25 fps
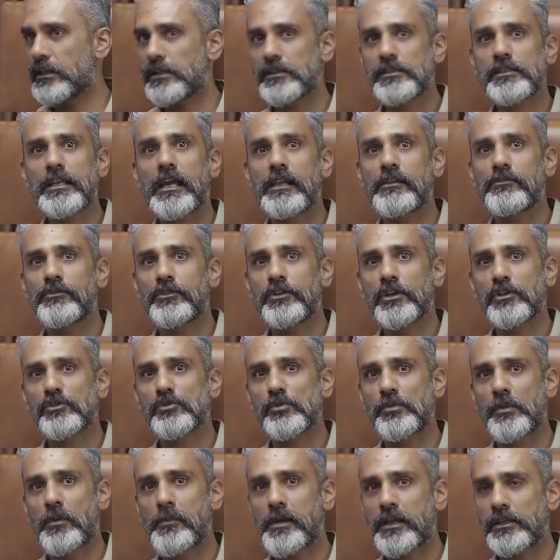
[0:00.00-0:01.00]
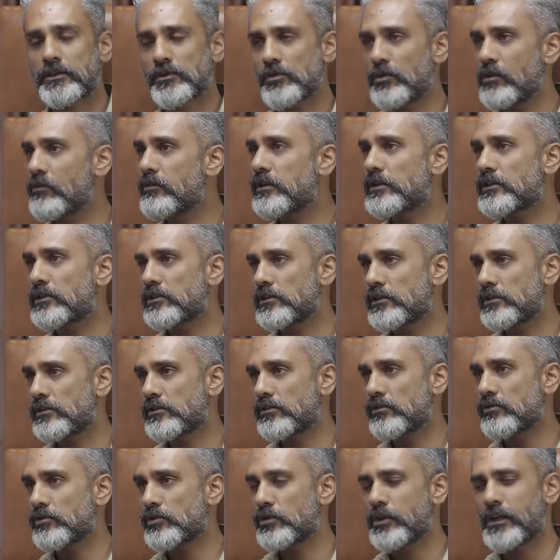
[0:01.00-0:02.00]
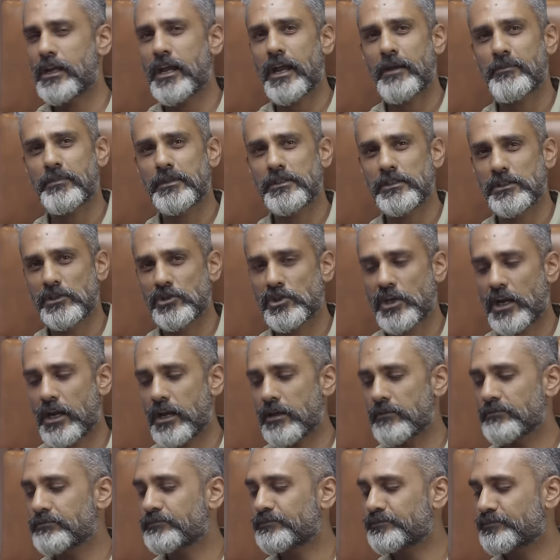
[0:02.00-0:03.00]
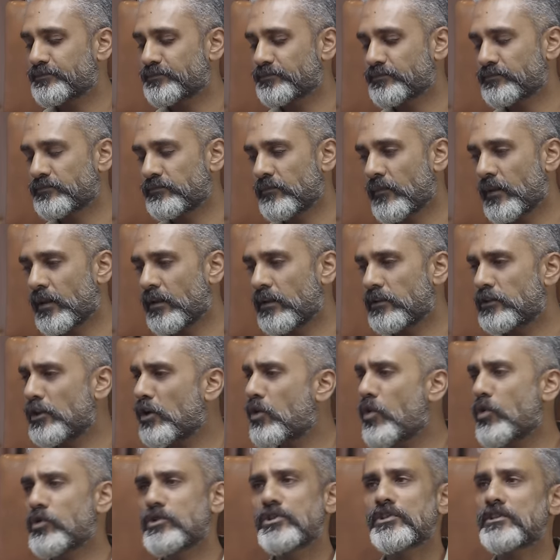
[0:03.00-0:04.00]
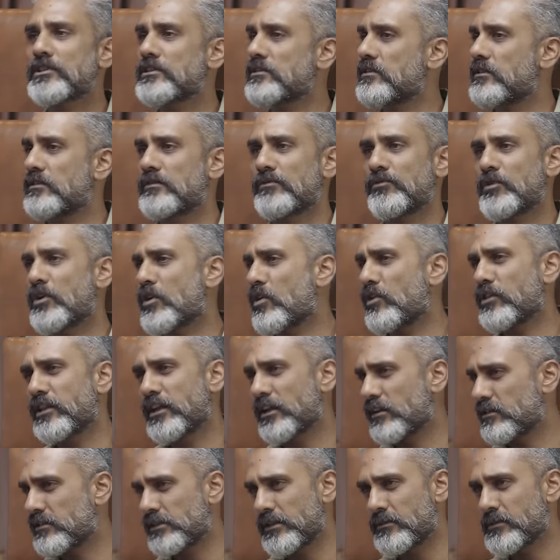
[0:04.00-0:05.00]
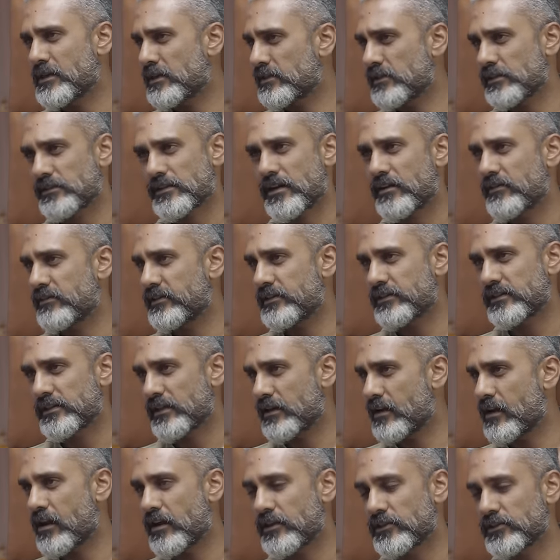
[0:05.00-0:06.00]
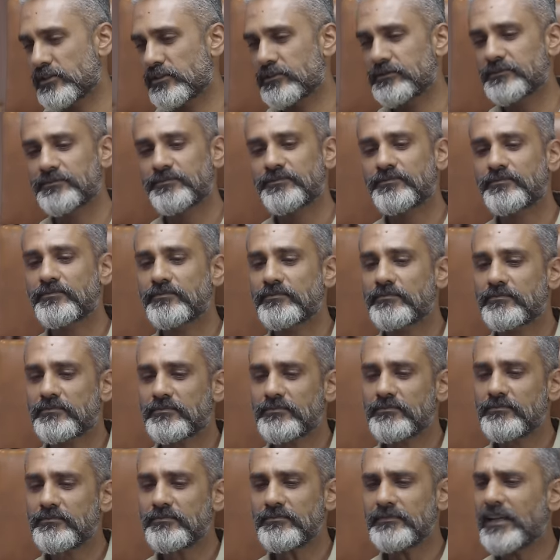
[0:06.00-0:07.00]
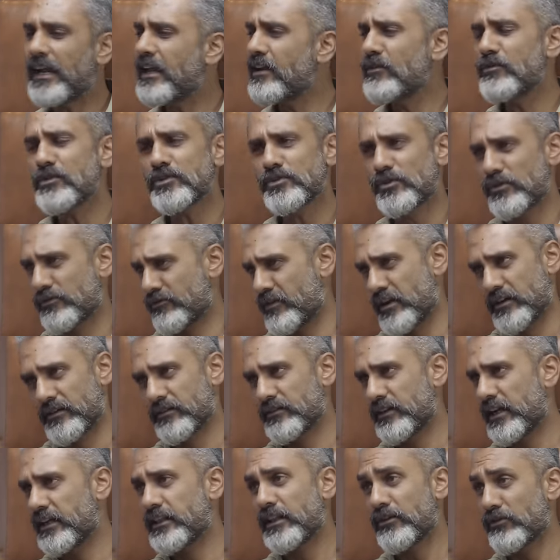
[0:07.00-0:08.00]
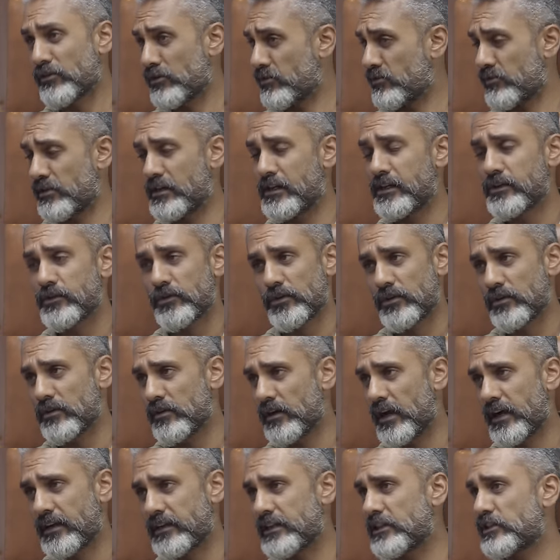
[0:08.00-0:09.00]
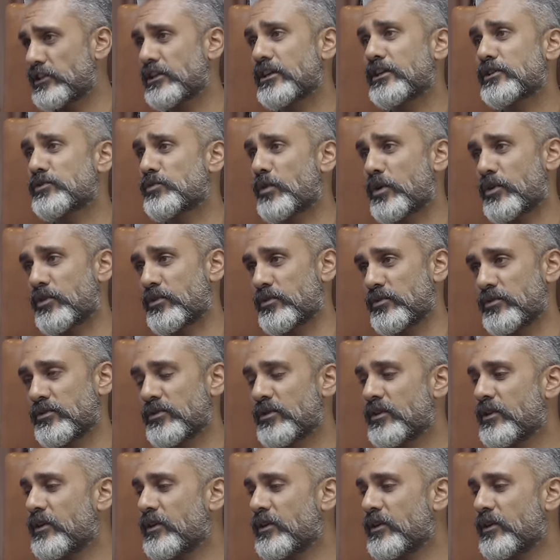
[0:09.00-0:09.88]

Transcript: That's California Superbike School, which is usually happens in Chennai. The coaches were on their CBR 600s and larger. And it was good fun. And they were really good at teaching us what to do.